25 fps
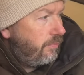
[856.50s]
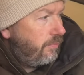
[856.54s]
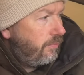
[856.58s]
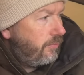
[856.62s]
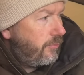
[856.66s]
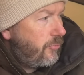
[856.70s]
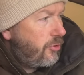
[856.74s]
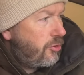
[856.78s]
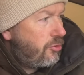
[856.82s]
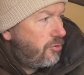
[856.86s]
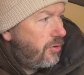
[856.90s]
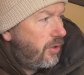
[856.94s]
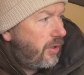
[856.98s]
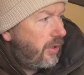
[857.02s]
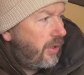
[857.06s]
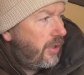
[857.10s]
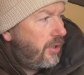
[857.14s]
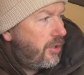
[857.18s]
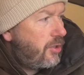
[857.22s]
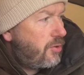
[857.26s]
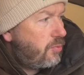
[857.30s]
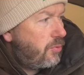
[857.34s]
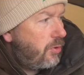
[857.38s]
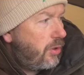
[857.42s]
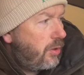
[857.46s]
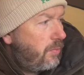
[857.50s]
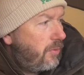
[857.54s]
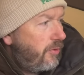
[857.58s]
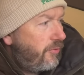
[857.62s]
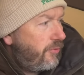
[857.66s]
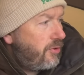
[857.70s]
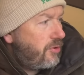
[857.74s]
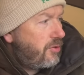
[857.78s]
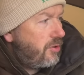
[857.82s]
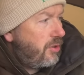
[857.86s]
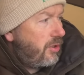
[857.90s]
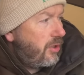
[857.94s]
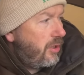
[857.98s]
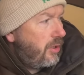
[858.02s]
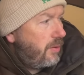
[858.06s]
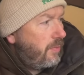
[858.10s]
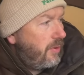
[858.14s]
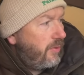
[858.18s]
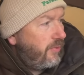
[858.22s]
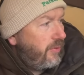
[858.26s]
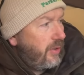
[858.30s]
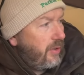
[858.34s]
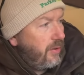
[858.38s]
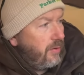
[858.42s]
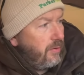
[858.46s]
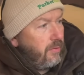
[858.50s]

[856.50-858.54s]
Just trying to get this worm off the side of the bivvy.